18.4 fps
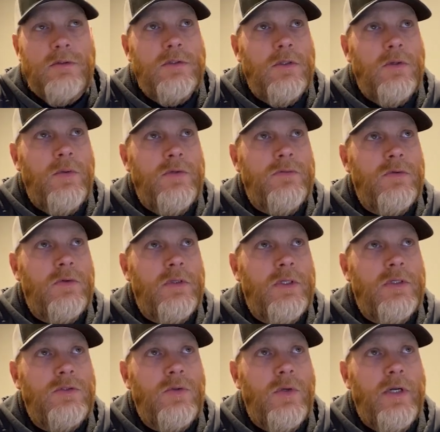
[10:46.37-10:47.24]
So we've
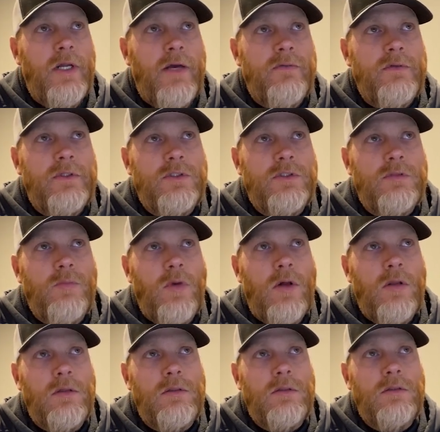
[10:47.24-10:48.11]
really enjoyed having this
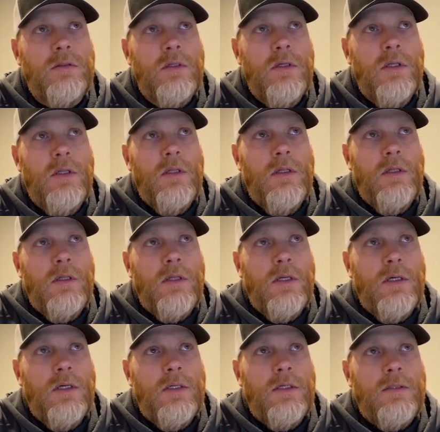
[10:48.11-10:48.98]
smaller,
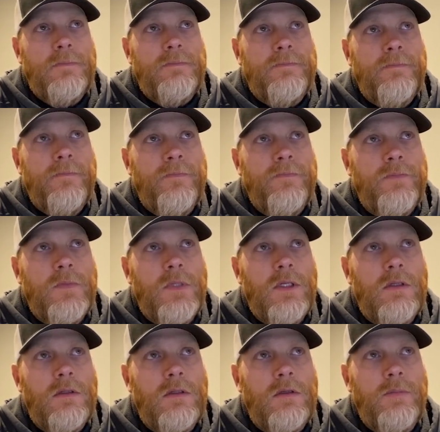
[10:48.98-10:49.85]
a
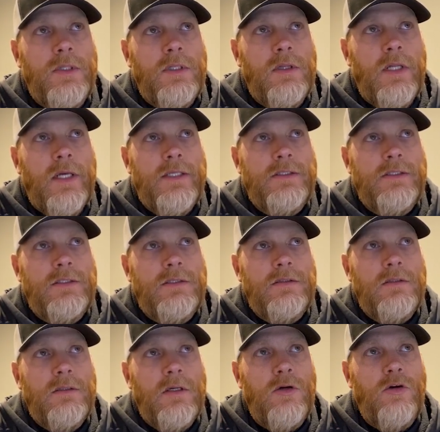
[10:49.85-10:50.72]
little bit
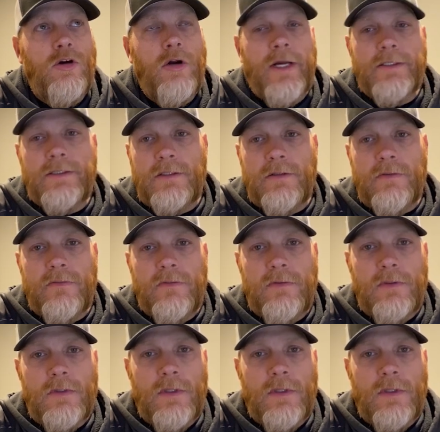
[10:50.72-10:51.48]
less aggressive